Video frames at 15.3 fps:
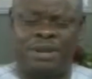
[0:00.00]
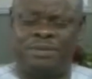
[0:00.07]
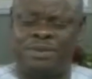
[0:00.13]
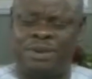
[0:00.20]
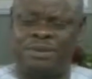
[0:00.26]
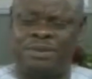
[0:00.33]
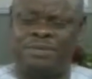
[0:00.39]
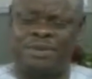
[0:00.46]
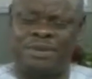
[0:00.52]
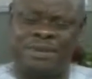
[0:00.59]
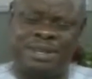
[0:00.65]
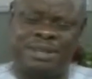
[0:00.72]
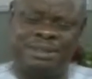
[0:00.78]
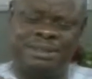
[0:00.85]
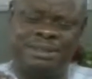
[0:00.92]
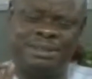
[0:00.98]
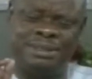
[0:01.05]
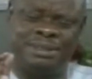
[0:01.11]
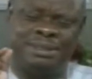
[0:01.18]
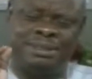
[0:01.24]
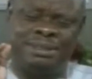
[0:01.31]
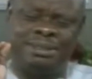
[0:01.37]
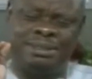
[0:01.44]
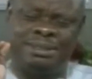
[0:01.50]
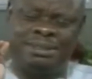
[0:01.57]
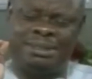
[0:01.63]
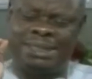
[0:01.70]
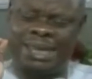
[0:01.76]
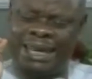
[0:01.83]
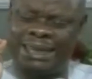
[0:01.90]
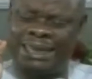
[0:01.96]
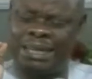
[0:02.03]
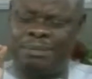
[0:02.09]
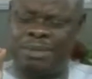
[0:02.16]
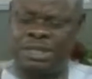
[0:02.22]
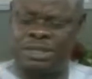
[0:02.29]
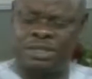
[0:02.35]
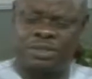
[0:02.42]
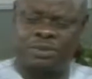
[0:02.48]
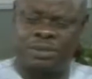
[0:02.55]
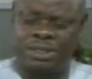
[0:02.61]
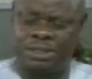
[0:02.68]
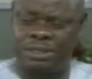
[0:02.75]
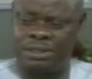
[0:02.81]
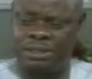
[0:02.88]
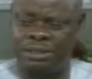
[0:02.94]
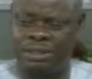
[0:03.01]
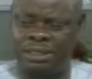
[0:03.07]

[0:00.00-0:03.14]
very, very dynamic situation.